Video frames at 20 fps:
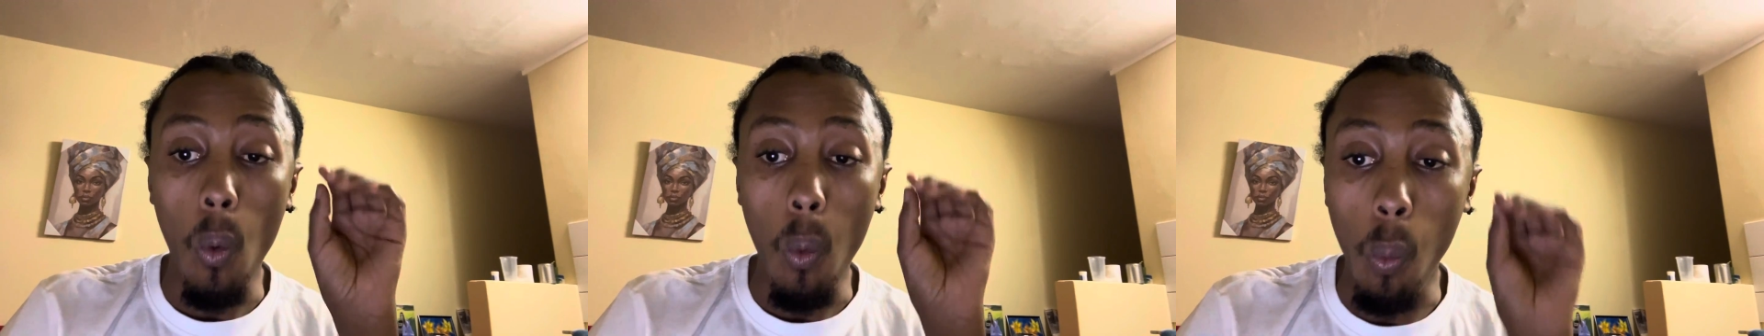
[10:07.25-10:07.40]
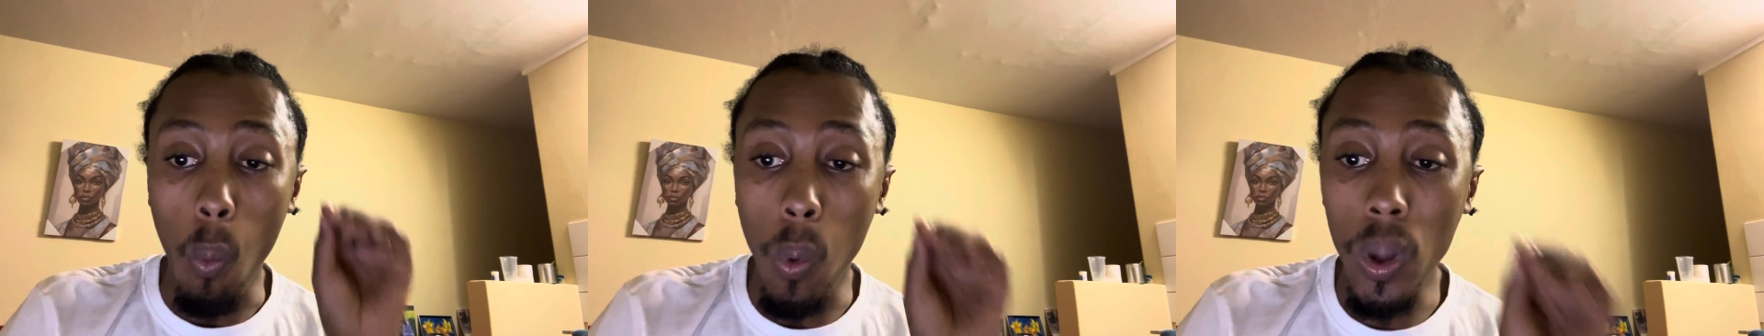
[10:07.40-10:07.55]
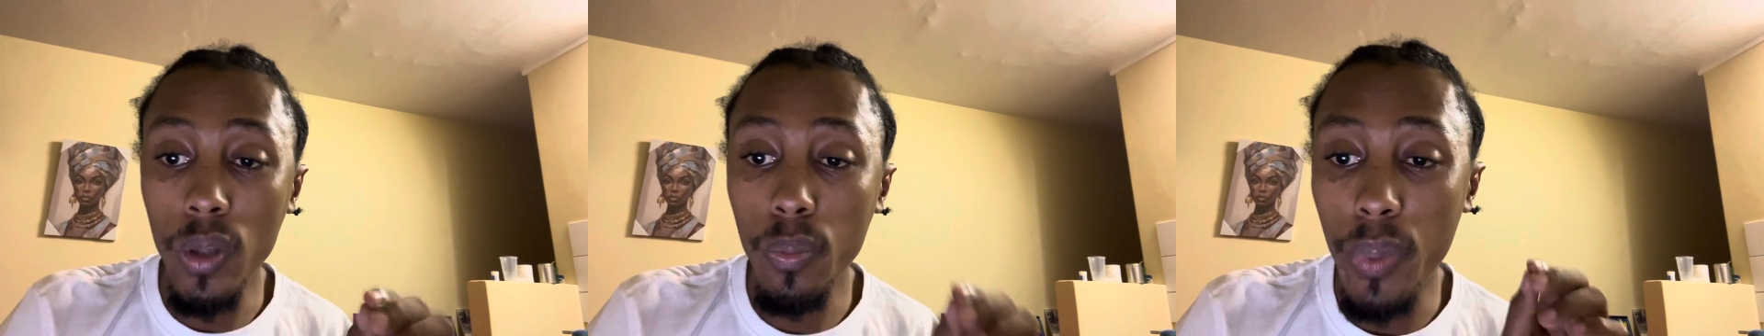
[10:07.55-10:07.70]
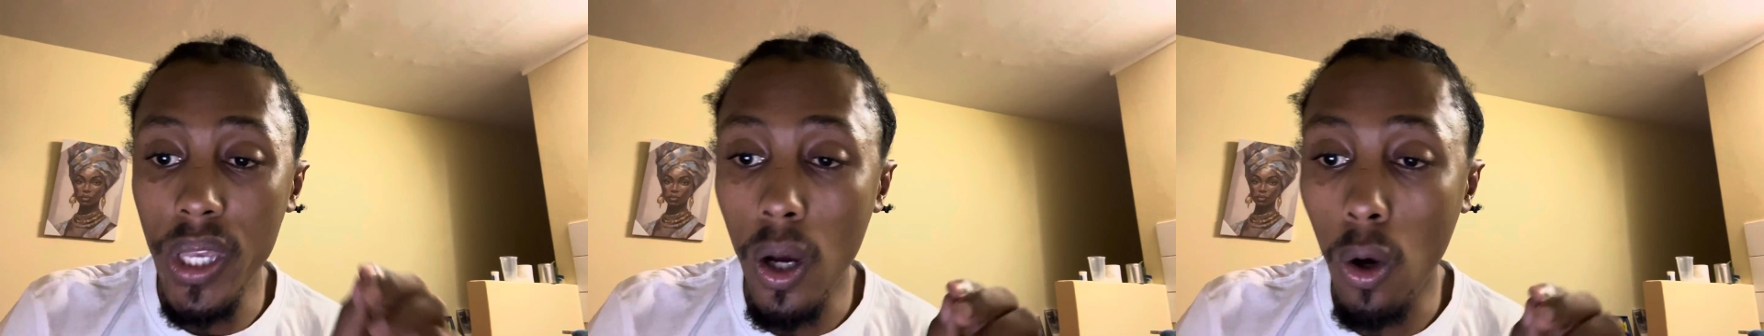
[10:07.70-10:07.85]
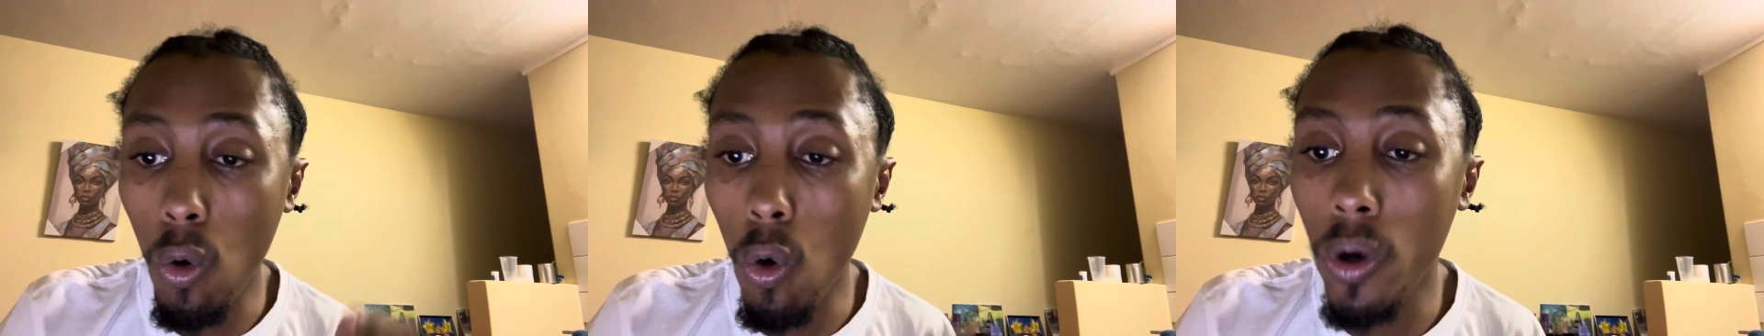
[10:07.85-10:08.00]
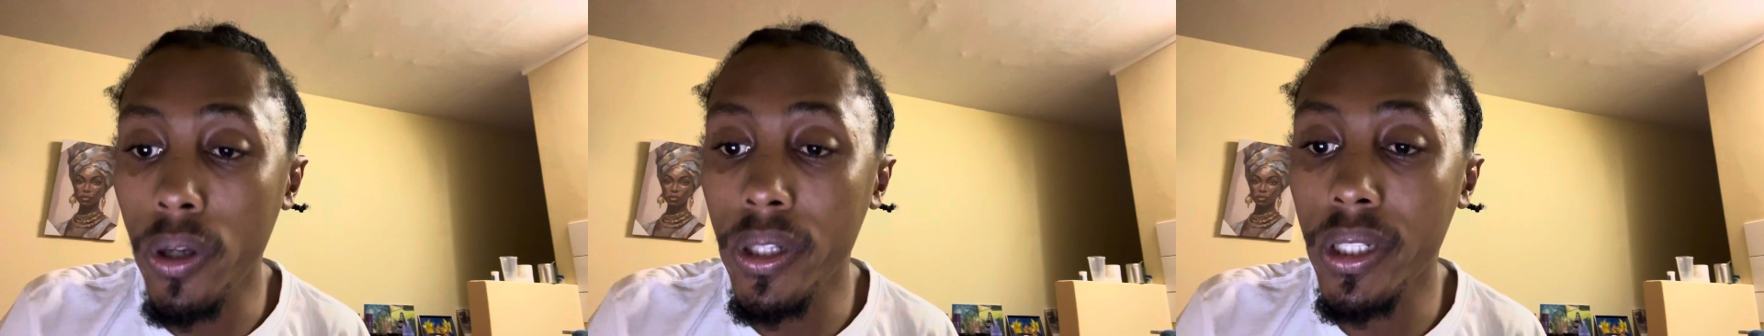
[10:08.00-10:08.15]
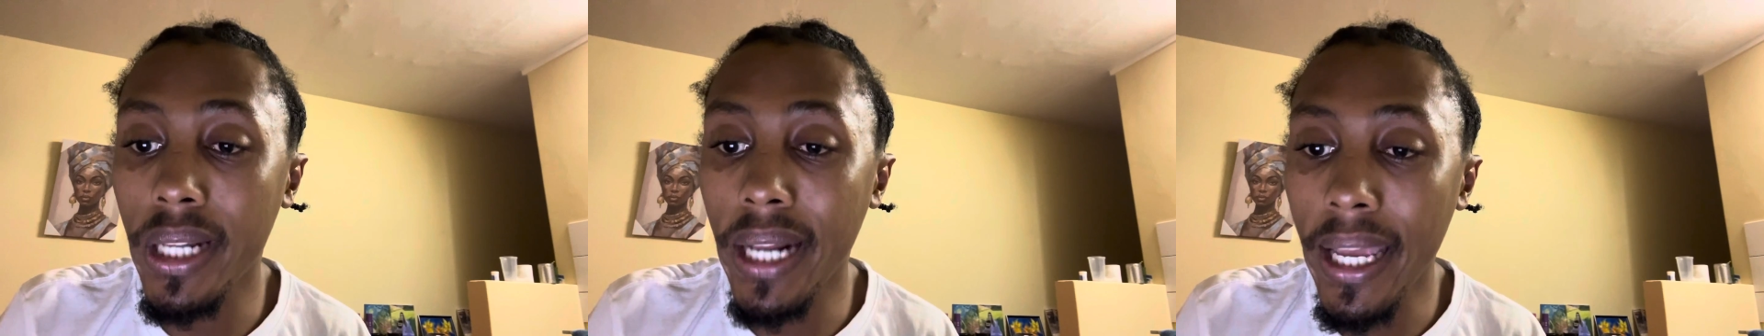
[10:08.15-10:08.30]
Will be a
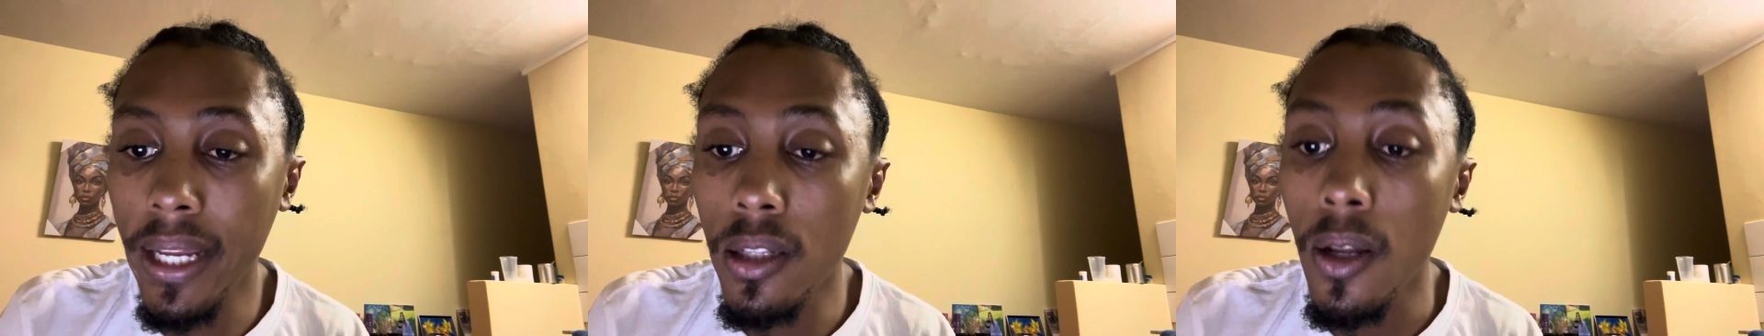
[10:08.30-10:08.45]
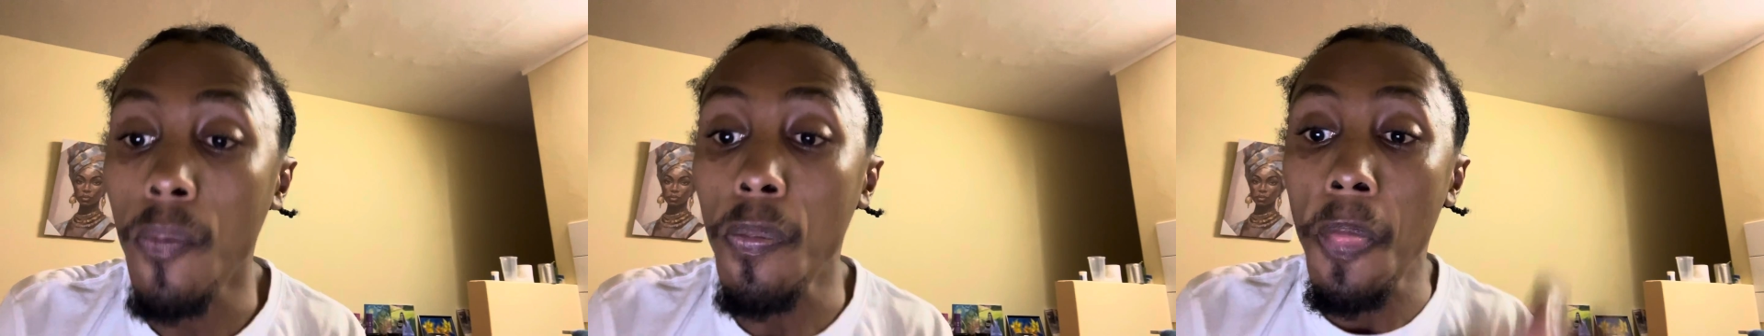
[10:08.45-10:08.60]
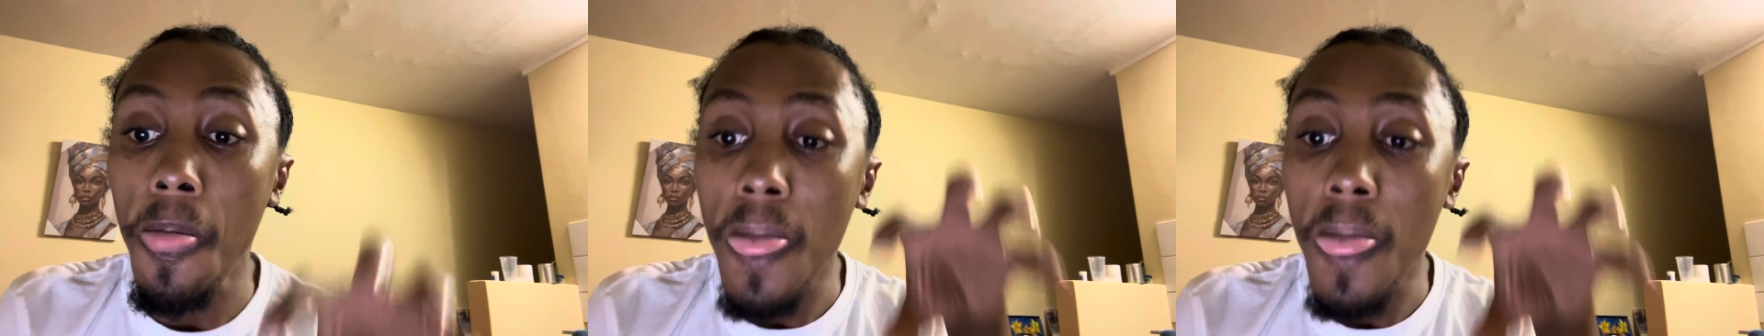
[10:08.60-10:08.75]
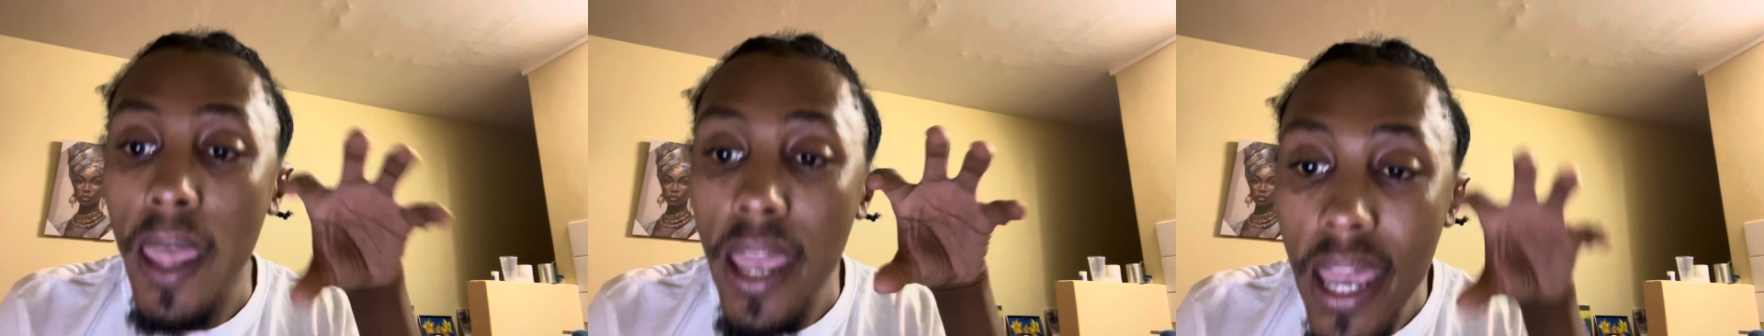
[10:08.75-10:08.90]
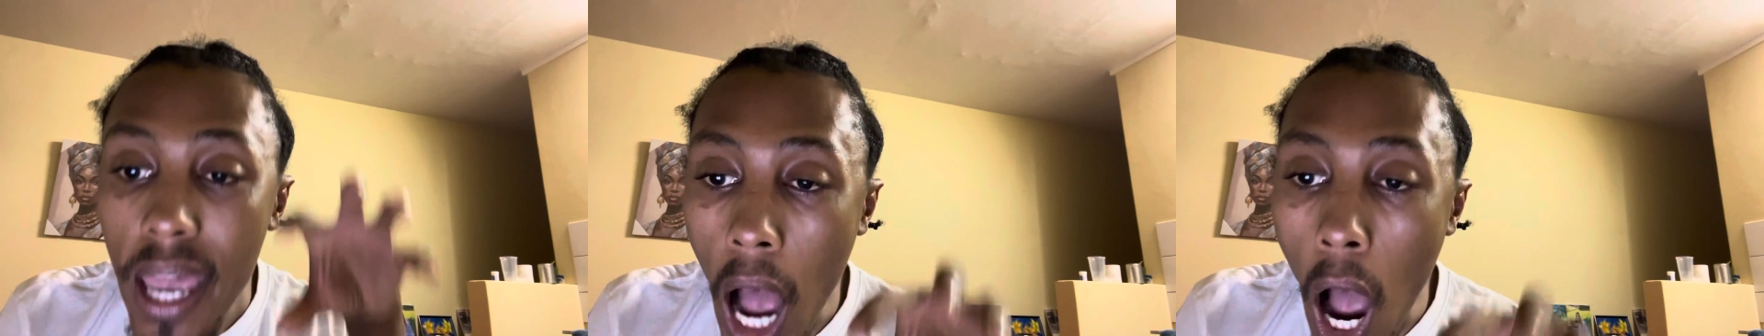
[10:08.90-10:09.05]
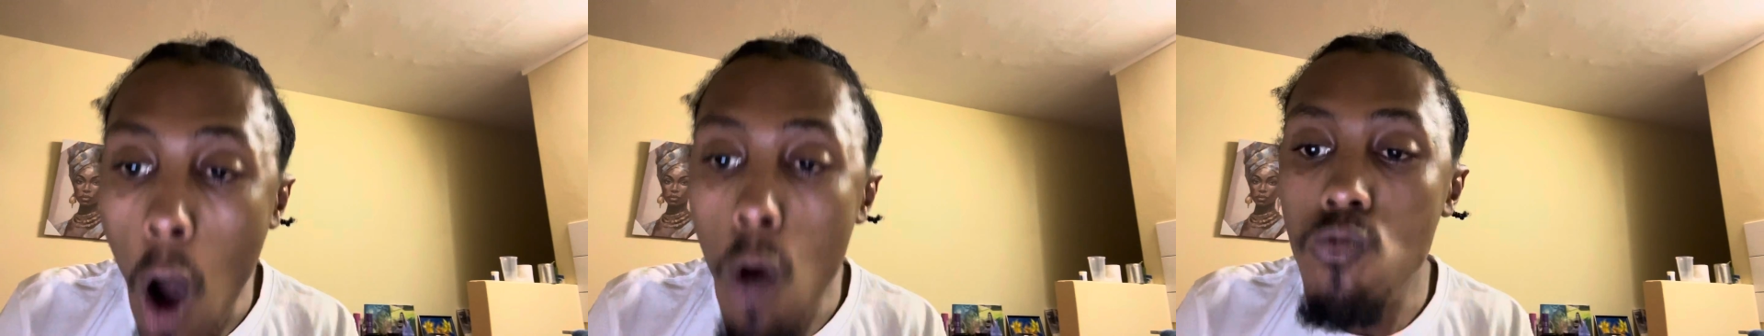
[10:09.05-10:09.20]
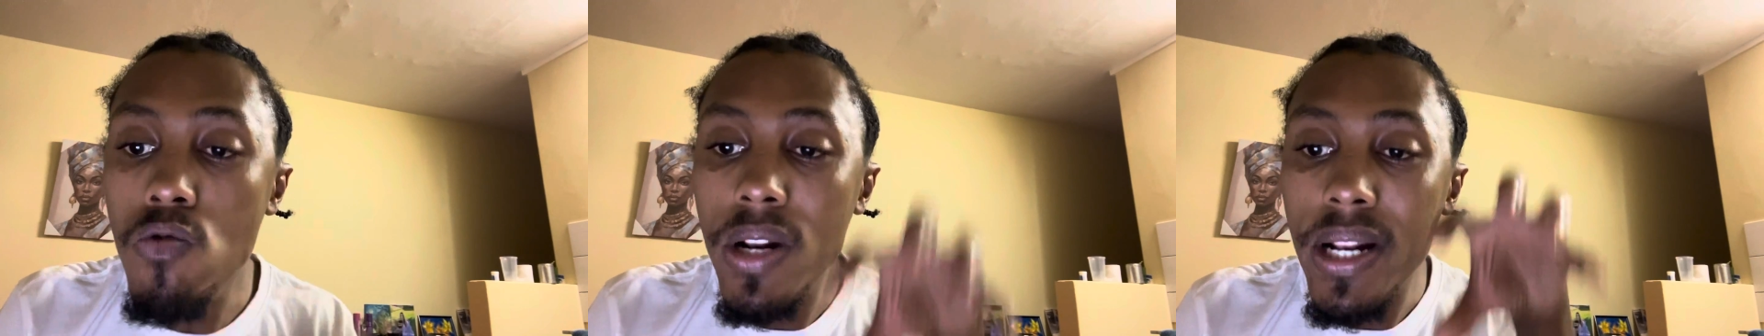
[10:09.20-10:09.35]
contract
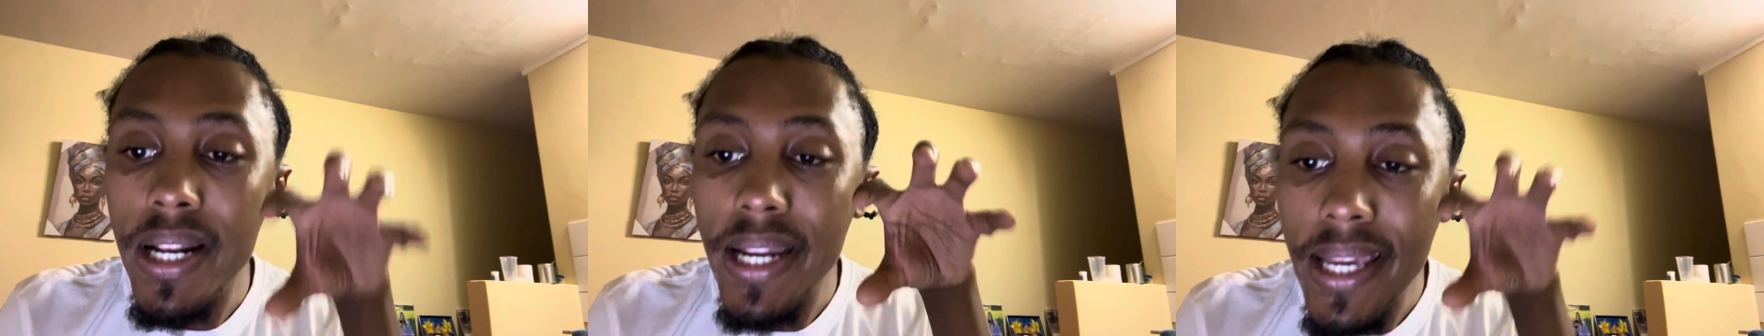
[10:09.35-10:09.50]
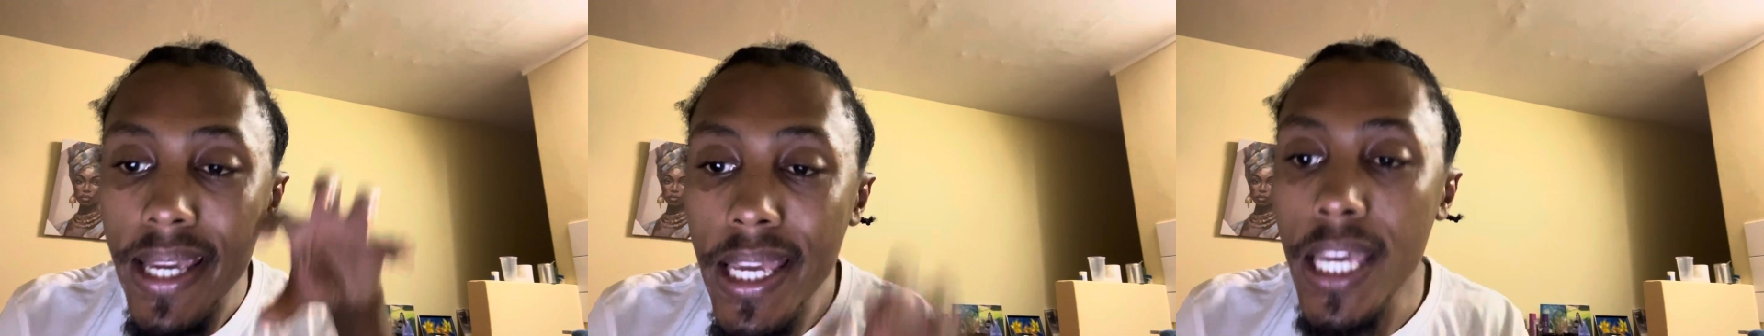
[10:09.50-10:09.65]
only